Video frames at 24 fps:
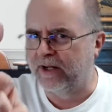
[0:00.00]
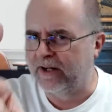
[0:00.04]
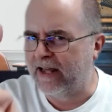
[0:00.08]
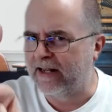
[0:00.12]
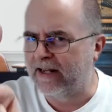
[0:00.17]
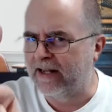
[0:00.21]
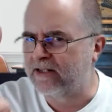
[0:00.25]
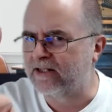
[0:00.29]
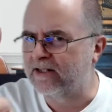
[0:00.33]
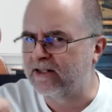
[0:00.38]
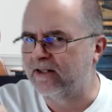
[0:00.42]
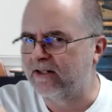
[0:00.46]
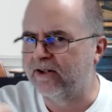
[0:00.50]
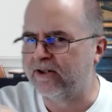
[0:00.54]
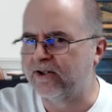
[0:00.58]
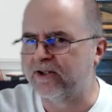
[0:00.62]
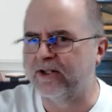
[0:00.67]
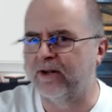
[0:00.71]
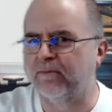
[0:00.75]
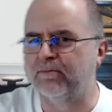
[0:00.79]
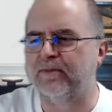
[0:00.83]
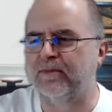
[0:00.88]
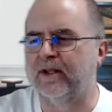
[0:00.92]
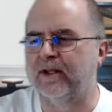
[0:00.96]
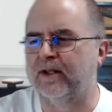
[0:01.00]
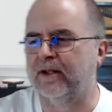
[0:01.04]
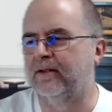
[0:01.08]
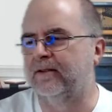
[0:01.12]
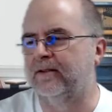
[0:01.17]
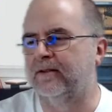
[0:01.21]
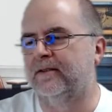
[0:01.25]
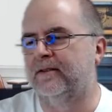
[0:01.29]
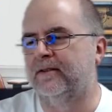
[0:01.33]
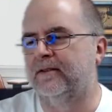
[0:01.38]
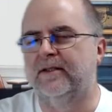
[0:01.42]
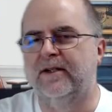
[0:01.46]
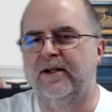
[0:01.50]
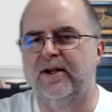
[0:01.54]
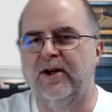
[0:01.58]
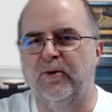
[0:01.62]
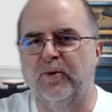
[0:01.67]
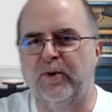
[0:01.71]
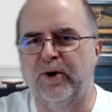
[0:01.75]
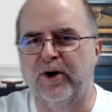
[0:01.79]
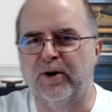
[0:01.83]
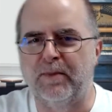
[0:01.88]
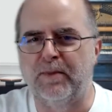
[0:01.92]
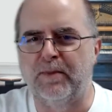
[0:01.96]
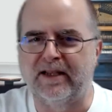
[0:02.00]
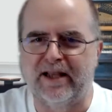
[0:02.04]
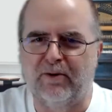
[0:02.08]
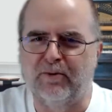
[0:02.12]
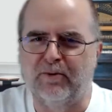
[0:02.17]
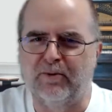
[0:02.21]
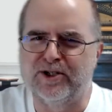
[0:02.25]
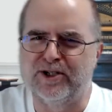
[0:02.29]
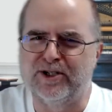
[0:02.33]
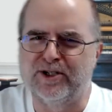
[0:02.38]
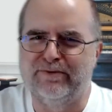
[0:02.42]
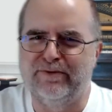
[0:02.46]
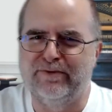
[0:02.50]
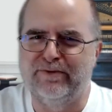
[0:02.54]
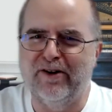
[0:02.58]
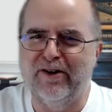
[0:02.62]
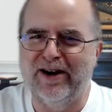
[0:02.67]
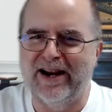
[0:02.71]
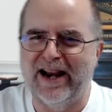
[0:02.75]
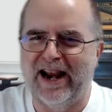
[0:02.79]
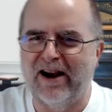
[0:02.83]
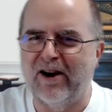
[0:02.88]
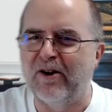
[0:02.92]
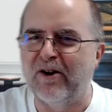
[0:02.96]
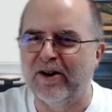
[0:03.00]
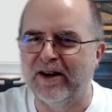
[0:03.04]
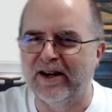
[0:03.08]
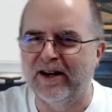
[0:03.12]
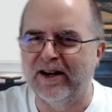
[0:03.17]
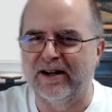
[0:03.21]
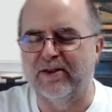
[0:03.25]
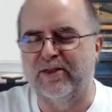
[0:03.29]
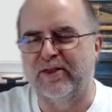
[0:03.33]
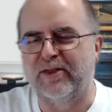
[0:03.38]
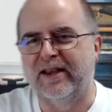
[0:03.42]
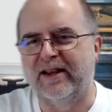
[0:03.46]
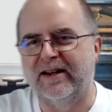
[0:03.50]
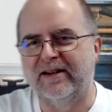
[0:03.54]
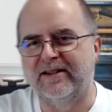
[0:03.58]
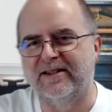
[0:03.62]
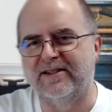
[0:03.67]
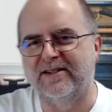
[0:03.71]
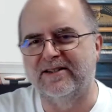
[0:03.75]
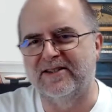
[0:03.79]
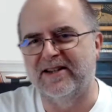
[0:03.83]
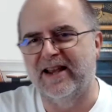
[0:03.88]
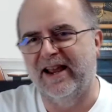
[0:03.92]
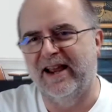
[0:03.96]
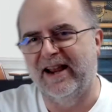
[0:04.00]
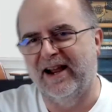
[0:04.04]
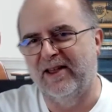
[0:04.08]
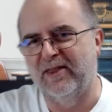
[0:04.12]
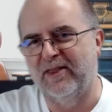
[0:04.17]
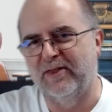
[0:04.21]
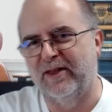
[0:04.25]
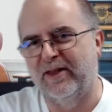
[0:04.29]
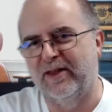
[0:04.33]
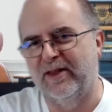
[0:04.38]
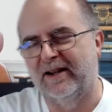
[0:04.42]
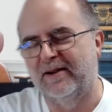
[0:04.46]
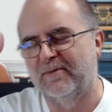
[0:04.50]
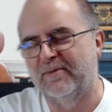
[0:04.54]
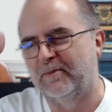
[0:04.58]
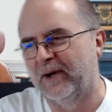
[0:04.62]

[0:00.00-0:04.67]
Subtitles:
There's something weird about that, which is a very arrogant thing to say, I think.